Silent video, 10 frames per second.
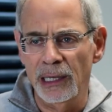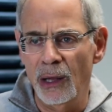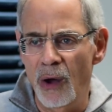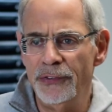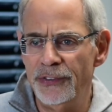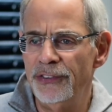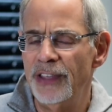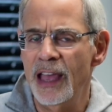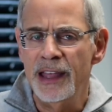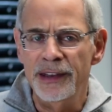losses,
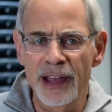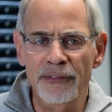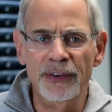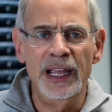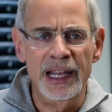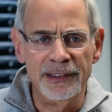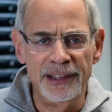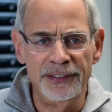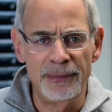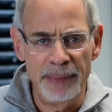never
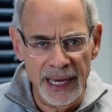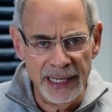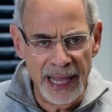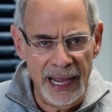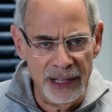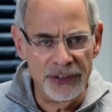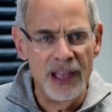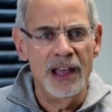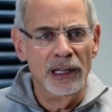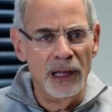anticipate gains.
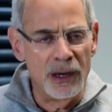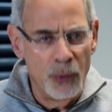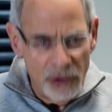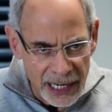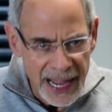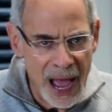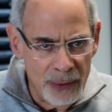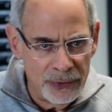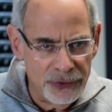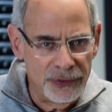Look, we're
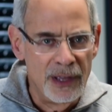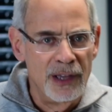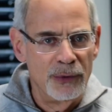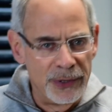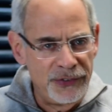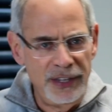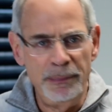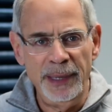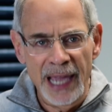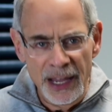accountants. We're
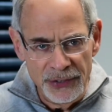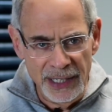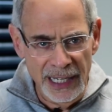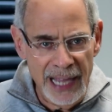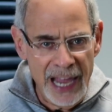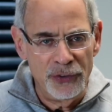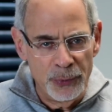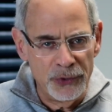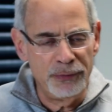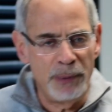CPAs and EAs.
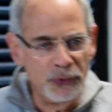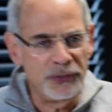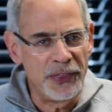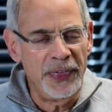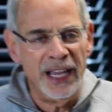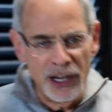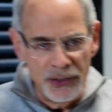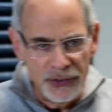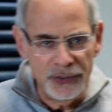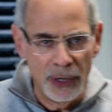We're supposed to think
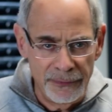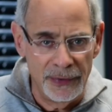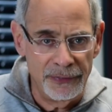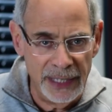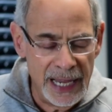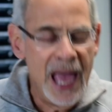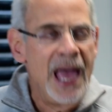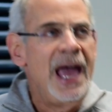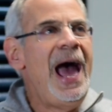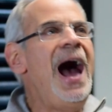conservatively.
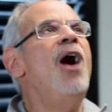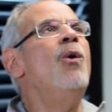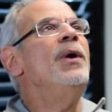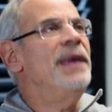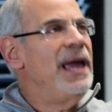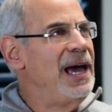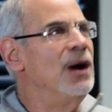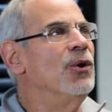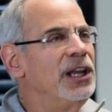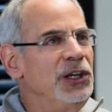How in the
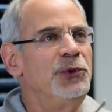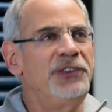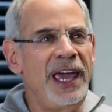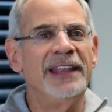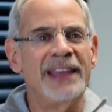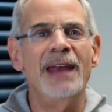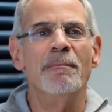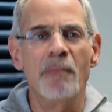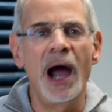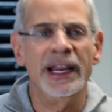hell can you take that
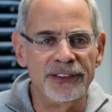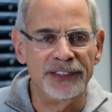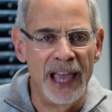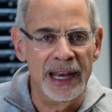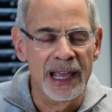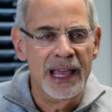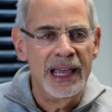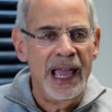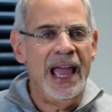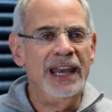mindset
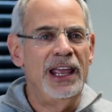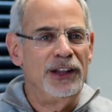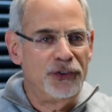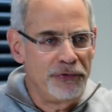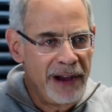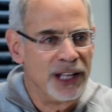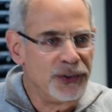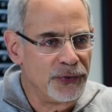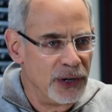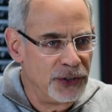and then
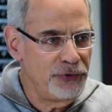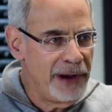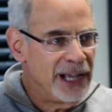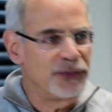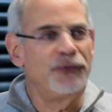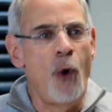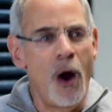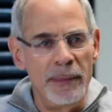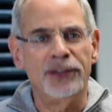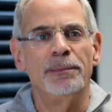
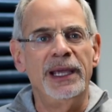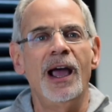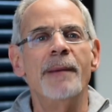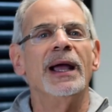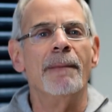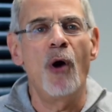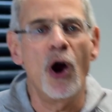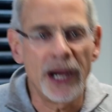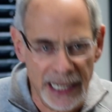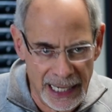transform into becoming a
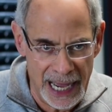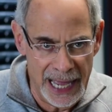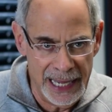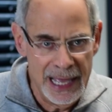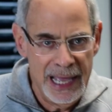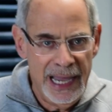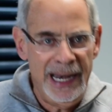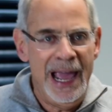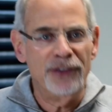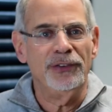marketing guy
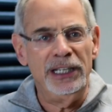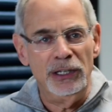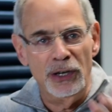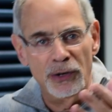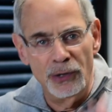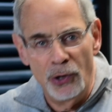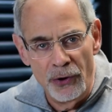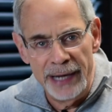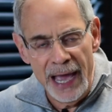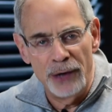and actually
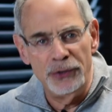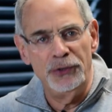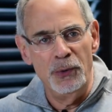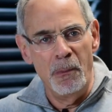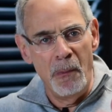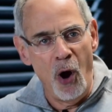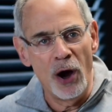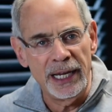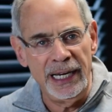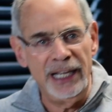learn how to do
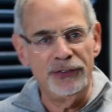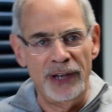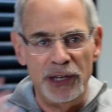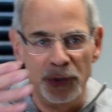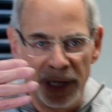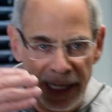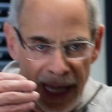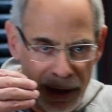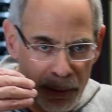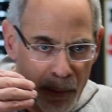marketing so that you can
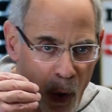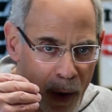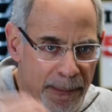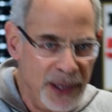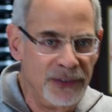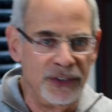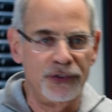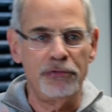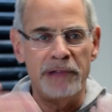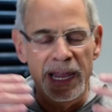get more business,
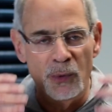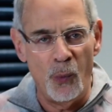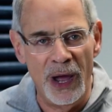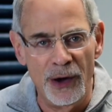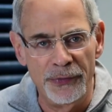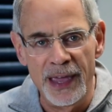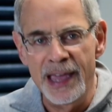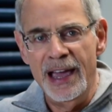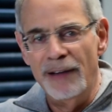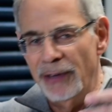create wealth,
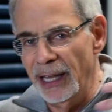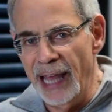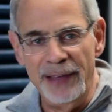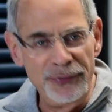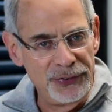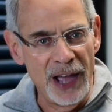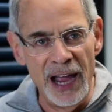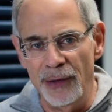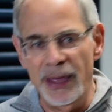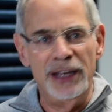have a
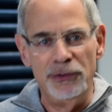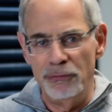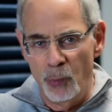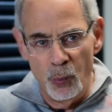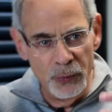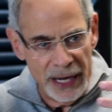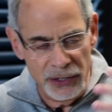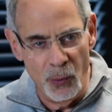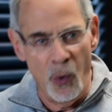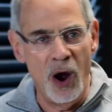lifestyle that you
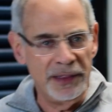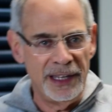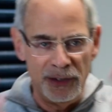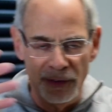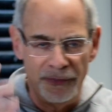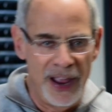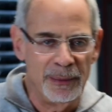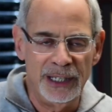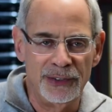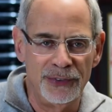want, that your
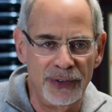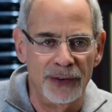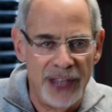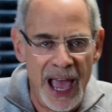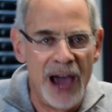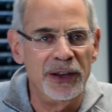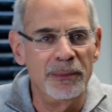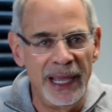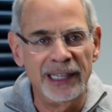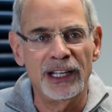family deserves? How do you
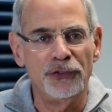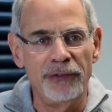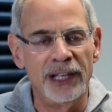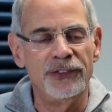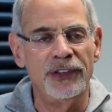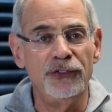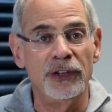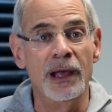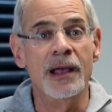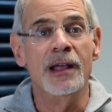make that
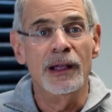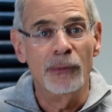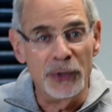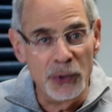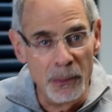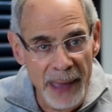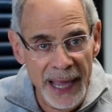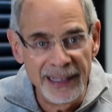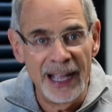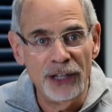transition? Well, you
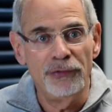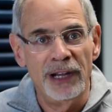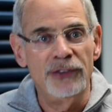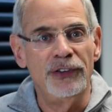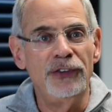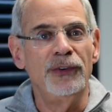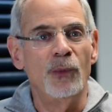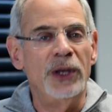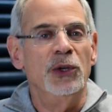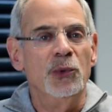make that transition
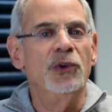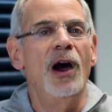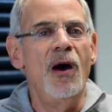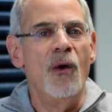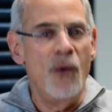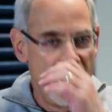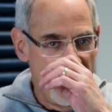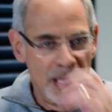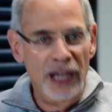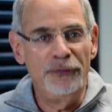when you know
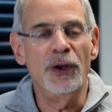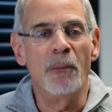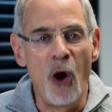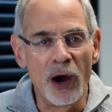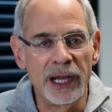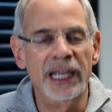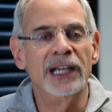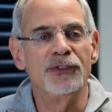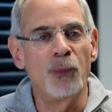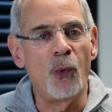if your marketing
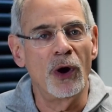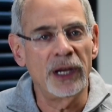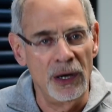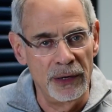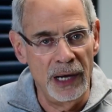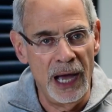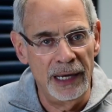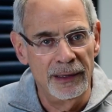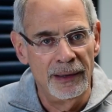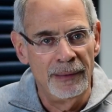is working or not.
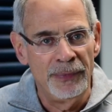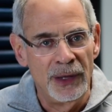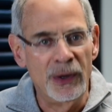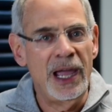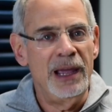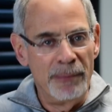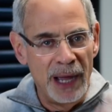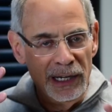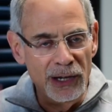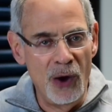Okay, and
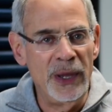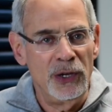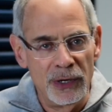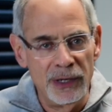by knowing your